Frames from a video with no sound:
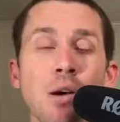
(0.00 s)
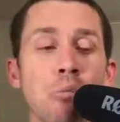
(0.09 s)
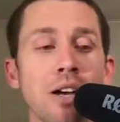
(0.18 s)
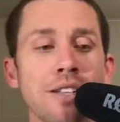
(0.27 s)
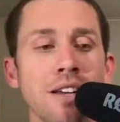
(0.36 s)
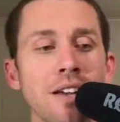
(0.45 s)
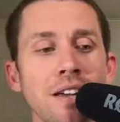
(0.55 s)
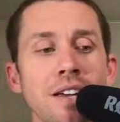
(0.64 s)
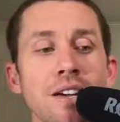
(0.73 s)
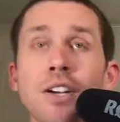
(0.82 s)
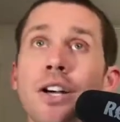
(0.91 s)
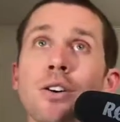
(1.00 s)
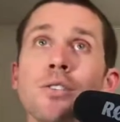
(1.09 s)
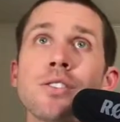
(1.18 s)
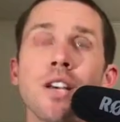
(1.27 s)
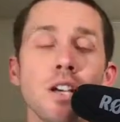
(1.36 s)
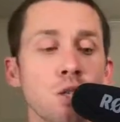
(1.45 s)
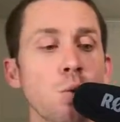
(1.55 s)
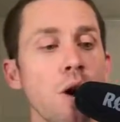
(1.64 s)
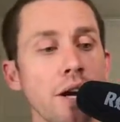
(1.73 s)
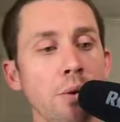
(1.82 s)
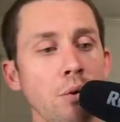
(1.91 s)
But here goes
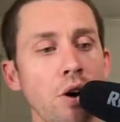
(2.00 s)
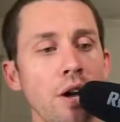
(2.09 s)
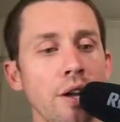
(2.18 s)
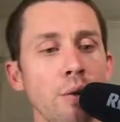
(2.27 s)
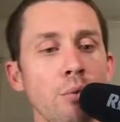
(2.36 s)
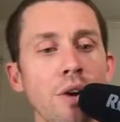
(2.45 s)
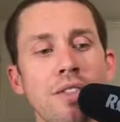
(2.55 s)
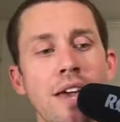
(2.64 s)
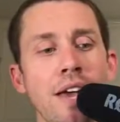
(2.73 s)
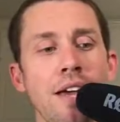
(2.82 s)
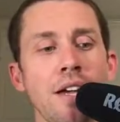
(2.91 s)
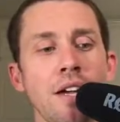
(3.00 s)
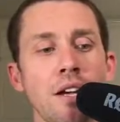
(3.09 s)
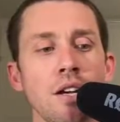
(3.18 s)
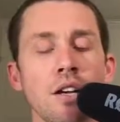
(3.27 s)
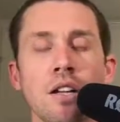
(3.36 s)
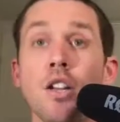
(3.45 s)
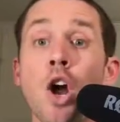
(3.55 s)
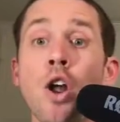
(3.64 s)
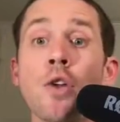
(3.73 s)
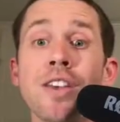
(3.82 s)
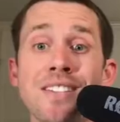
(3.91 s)
21 with a...
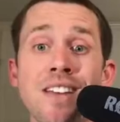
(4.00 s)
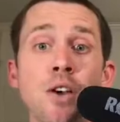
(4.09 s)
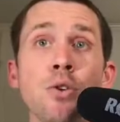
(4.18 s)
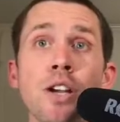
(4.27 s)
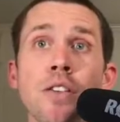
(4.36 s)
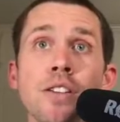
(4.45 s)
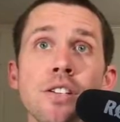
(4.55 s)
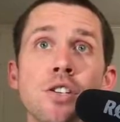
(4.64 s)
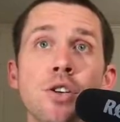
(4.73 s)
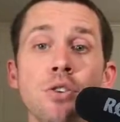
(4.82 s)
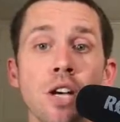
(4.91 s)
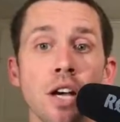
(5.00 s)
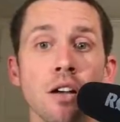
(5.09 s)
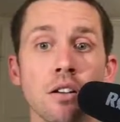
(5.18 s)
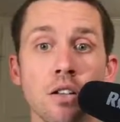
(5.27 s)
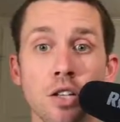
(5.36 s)
No, this is not hookah. This is Tuka.